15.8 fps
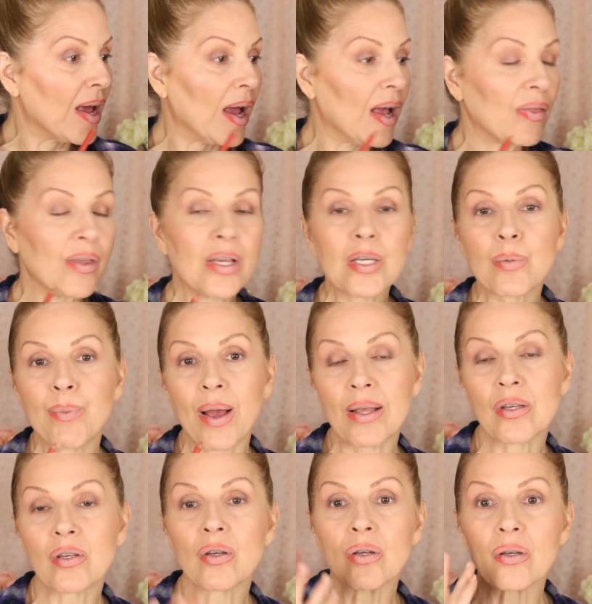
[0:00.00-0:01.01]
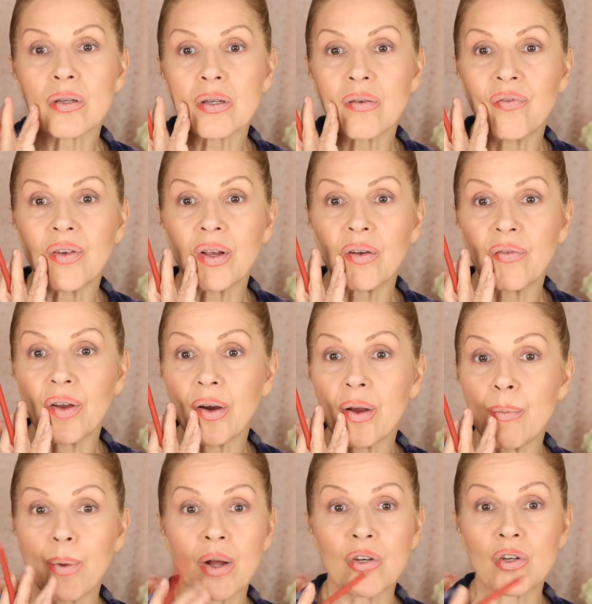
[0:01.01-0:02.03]
And these pencils feel
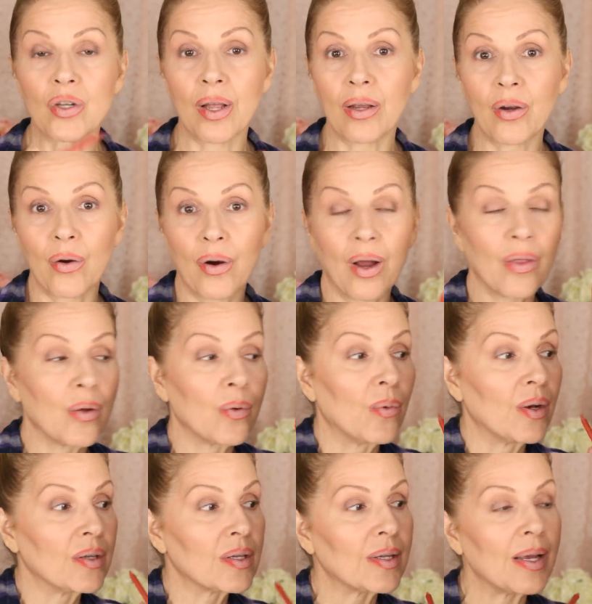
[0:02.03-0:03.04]
very much like her other ones.